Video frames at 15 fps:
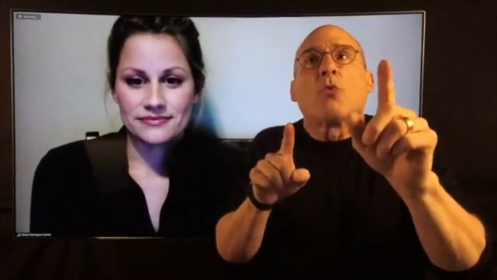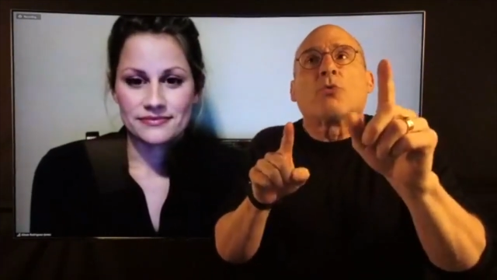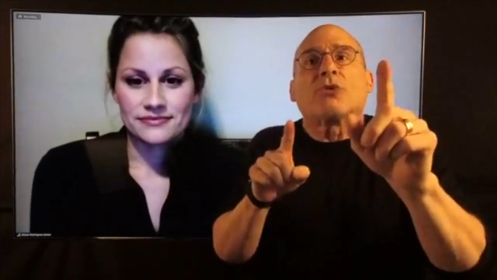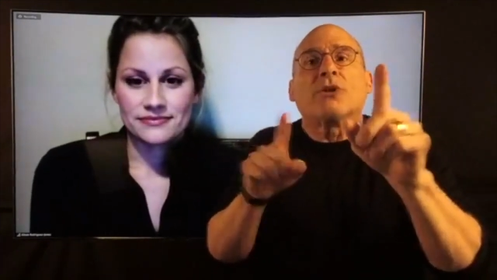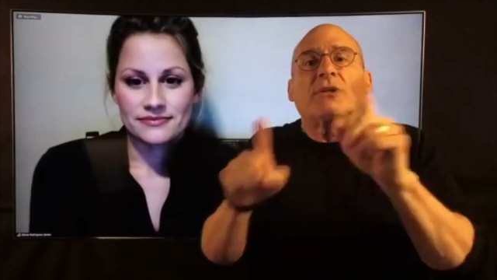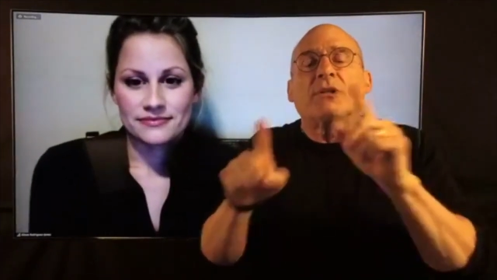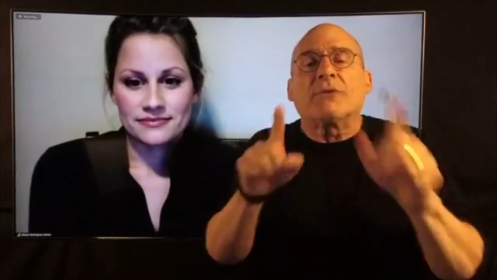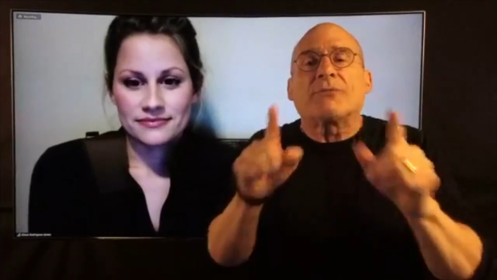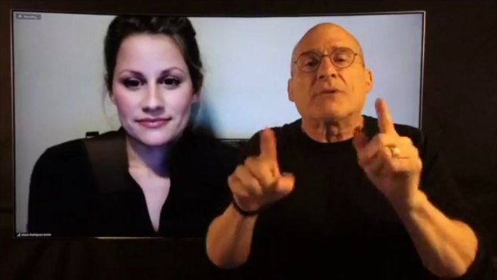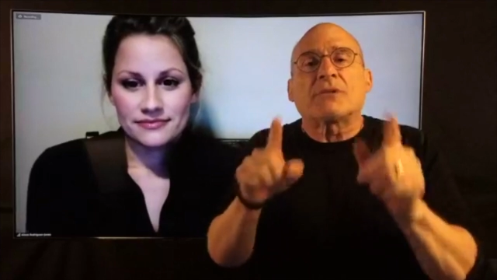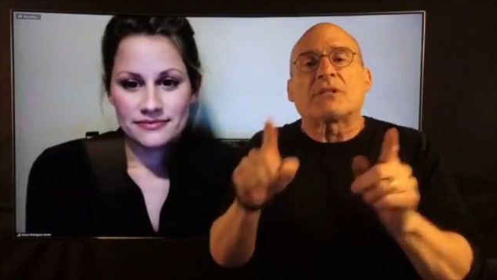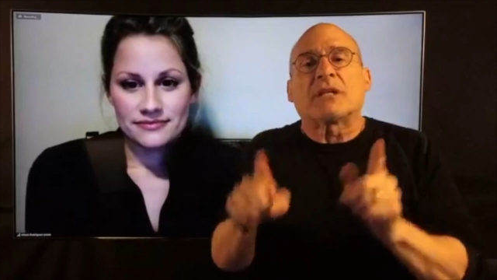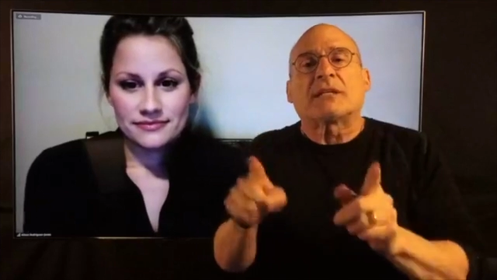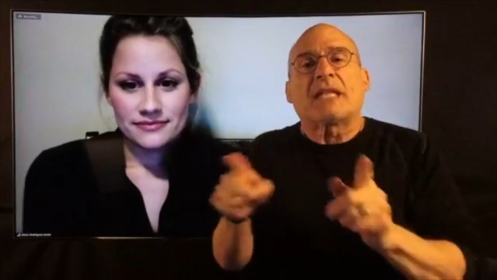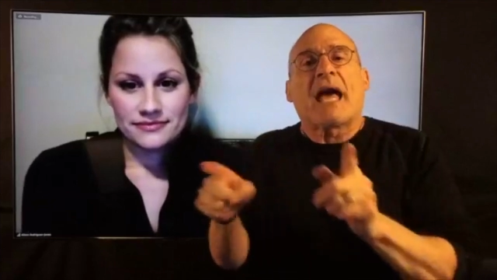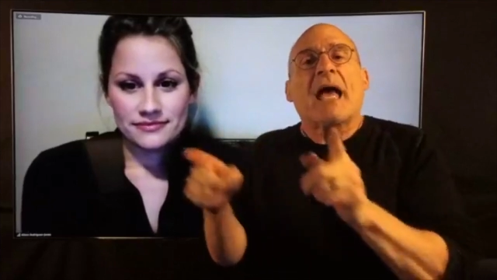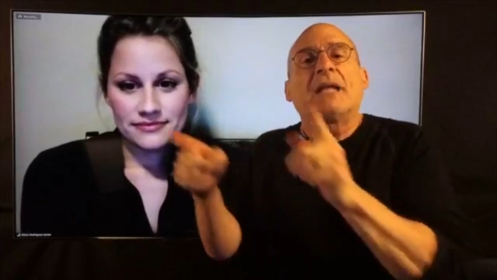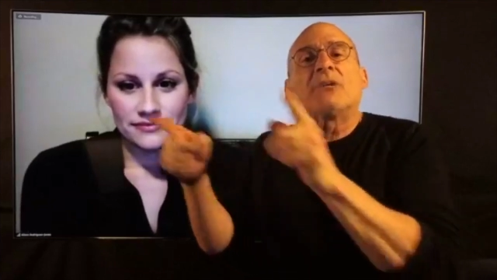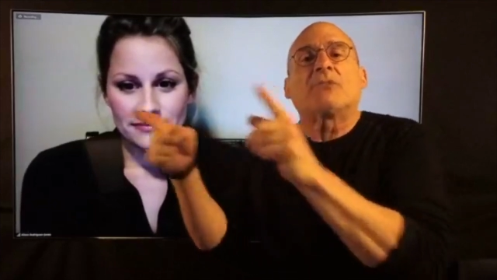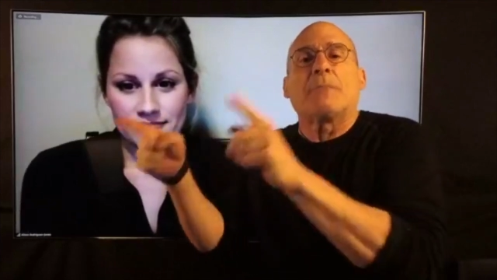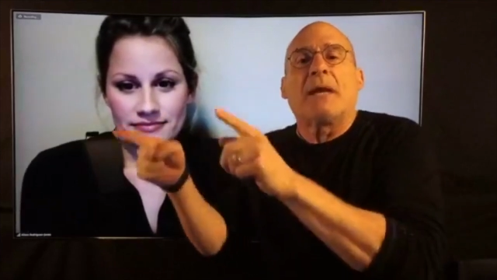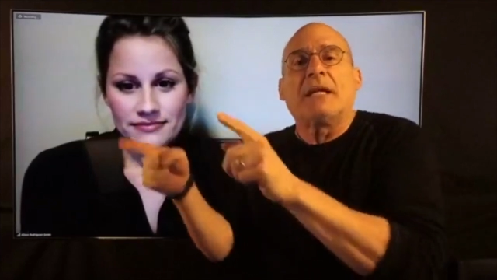Speaker 1: the difference that that
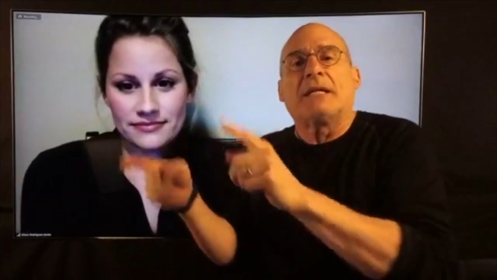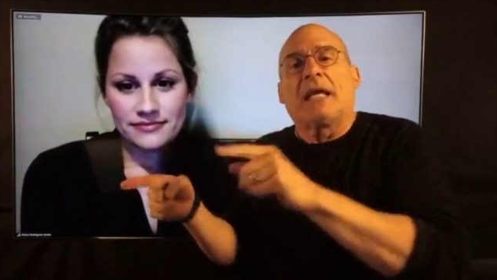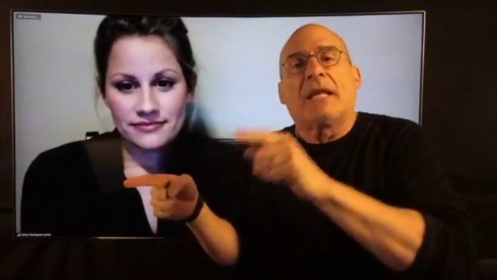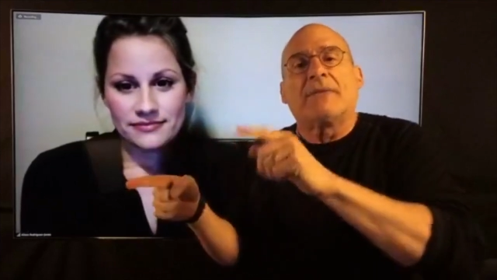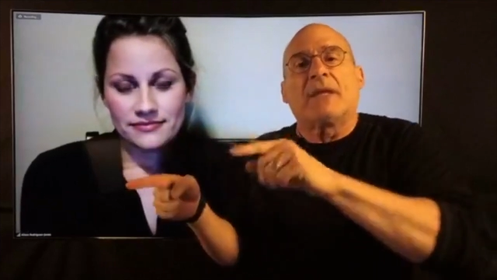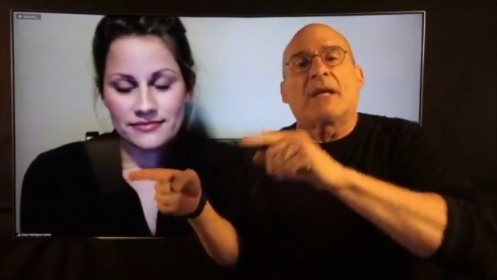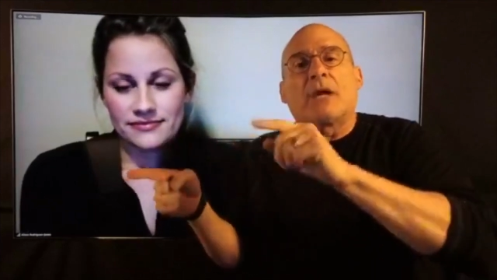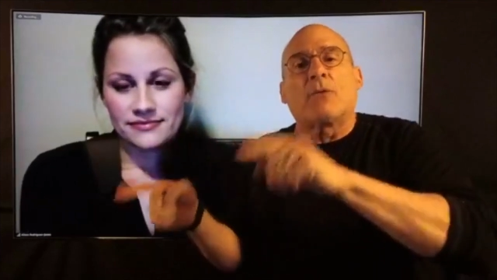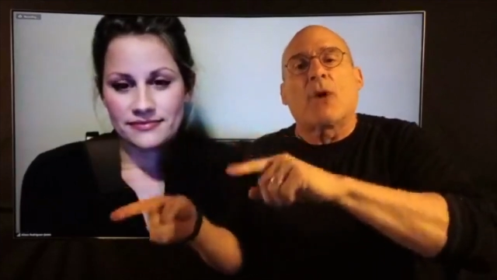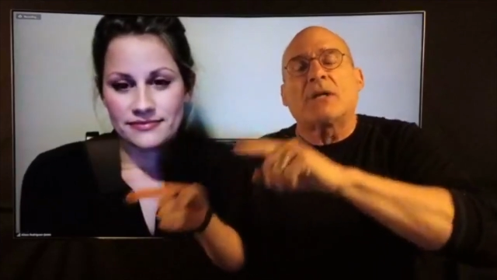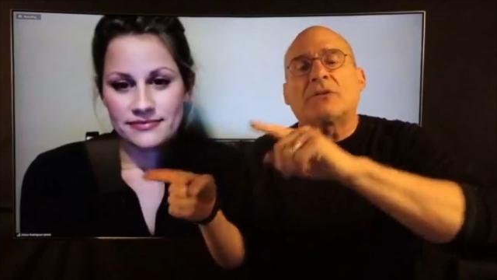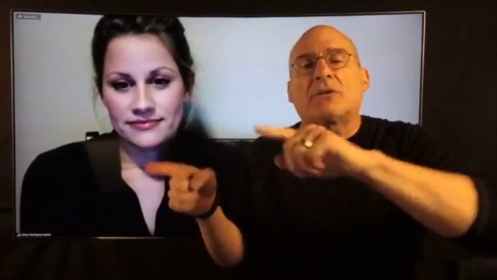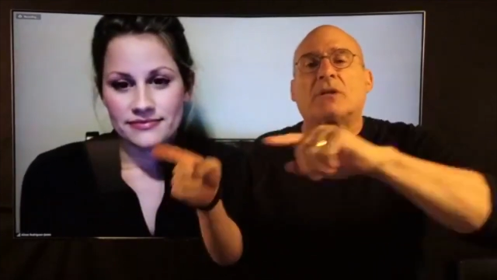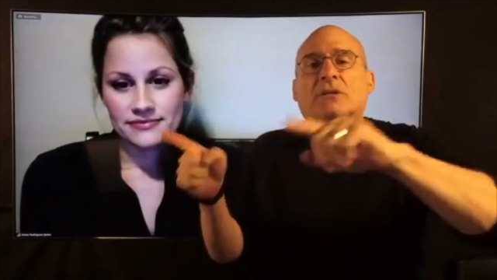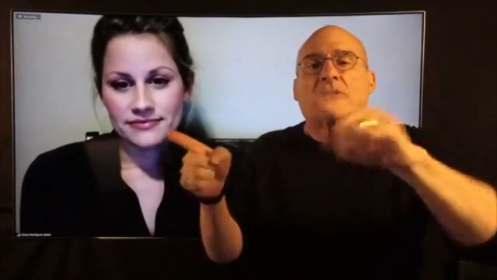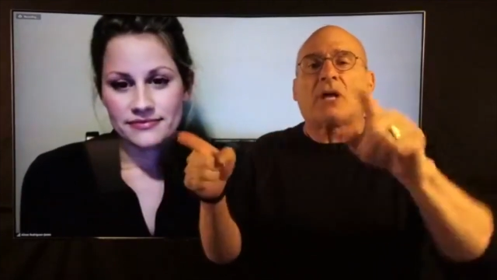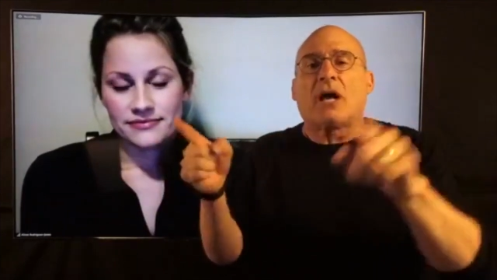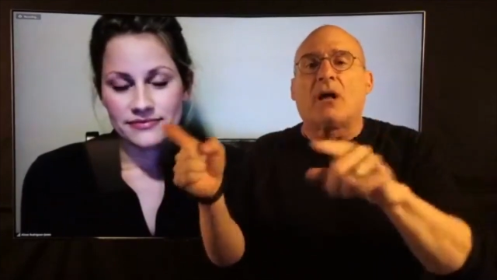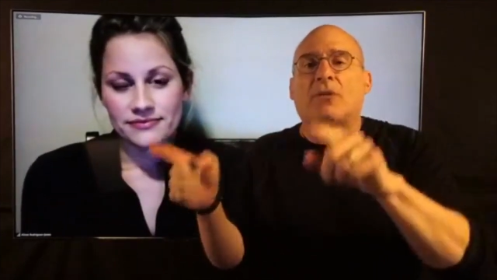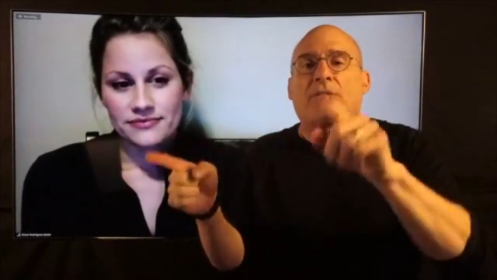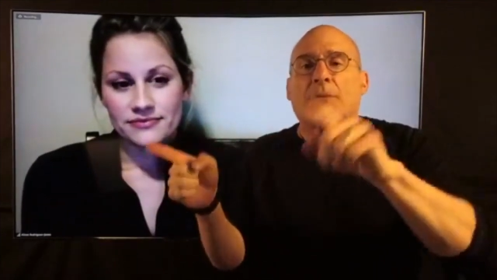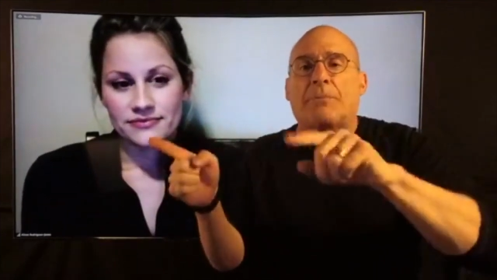has made, and then I want you to
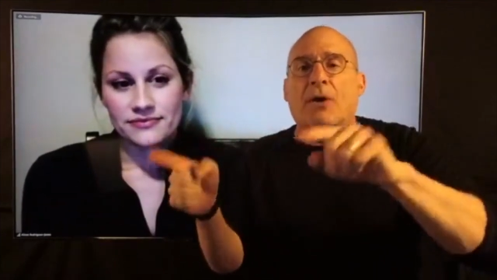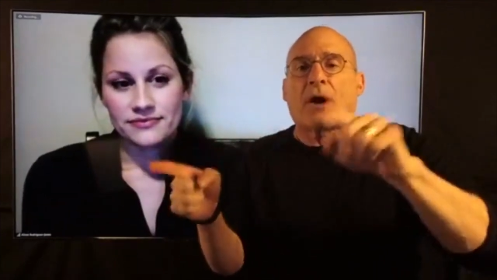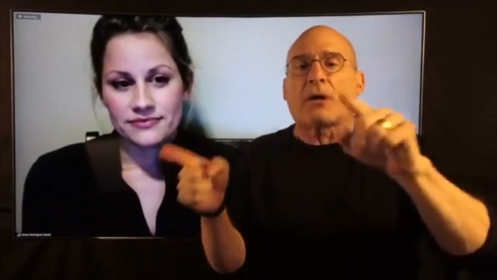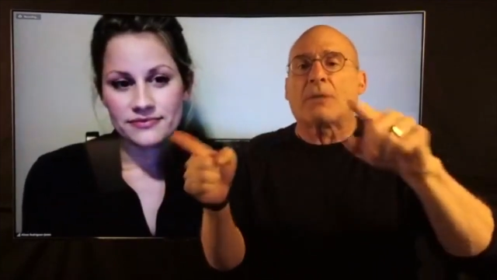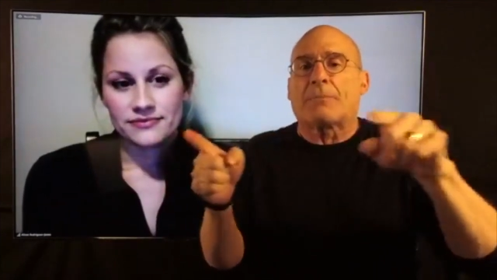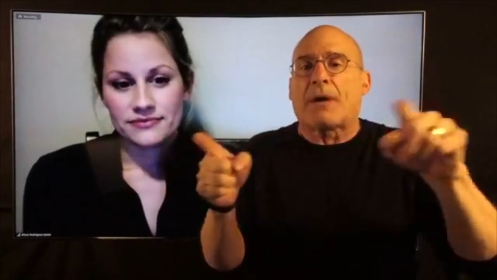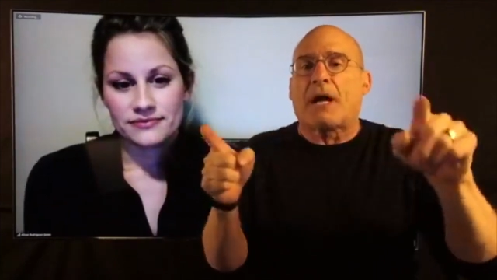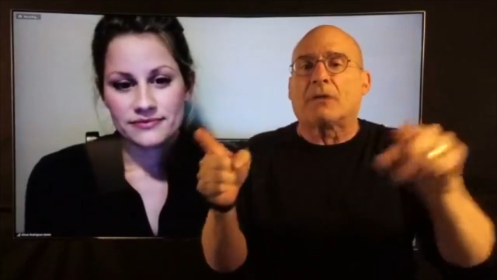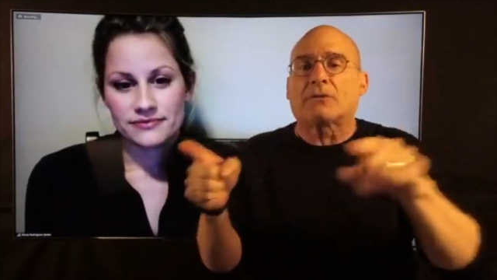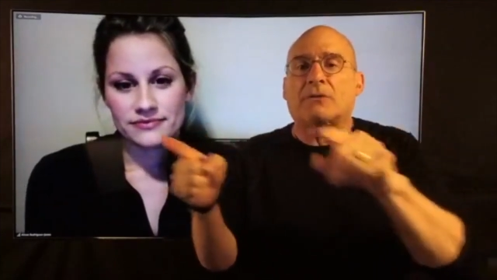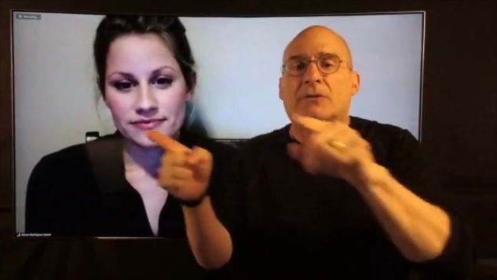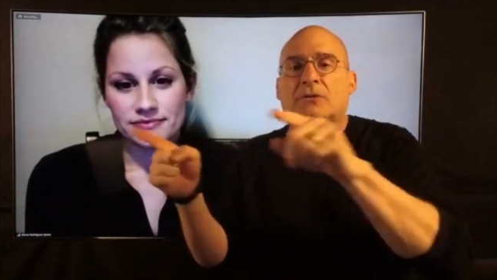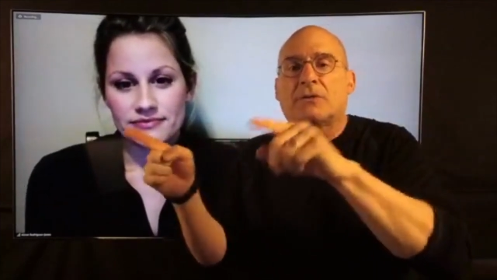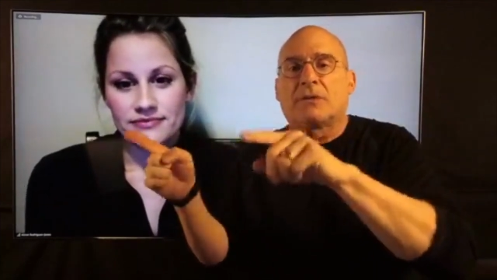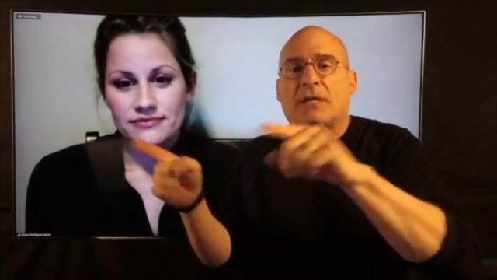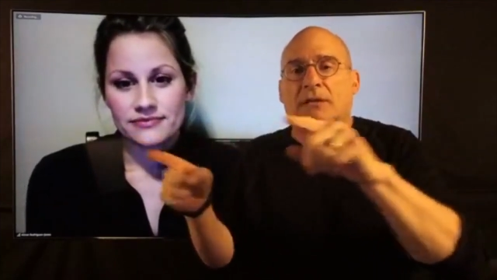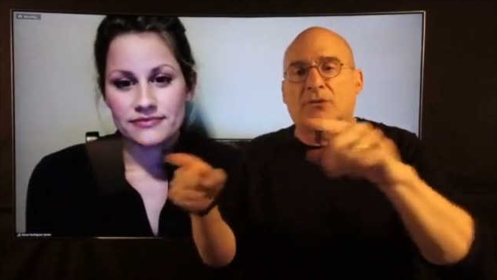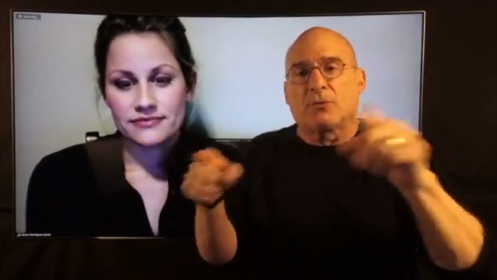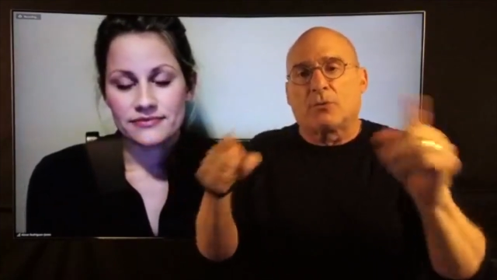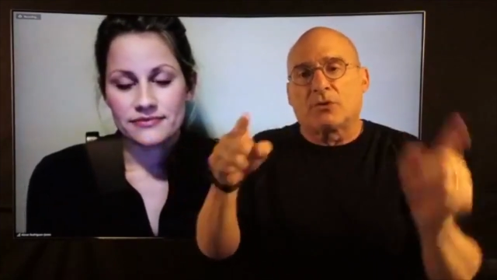tell the part about the,